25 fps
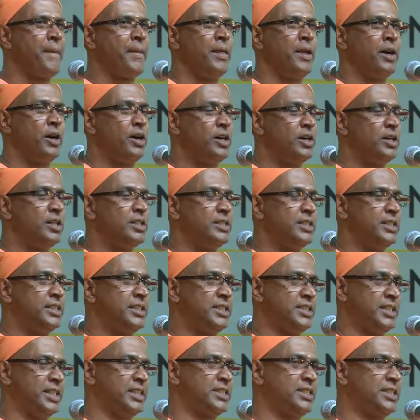All that
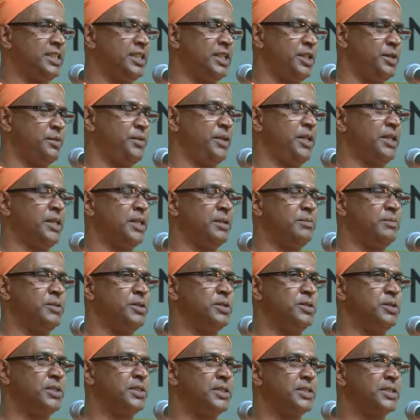is excellent will come
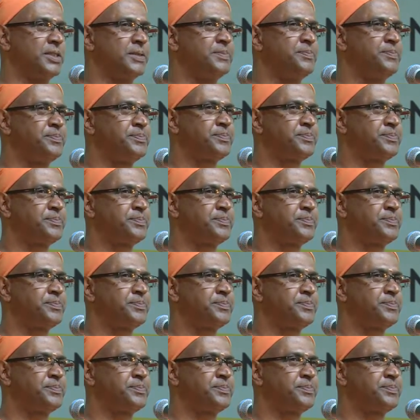to us.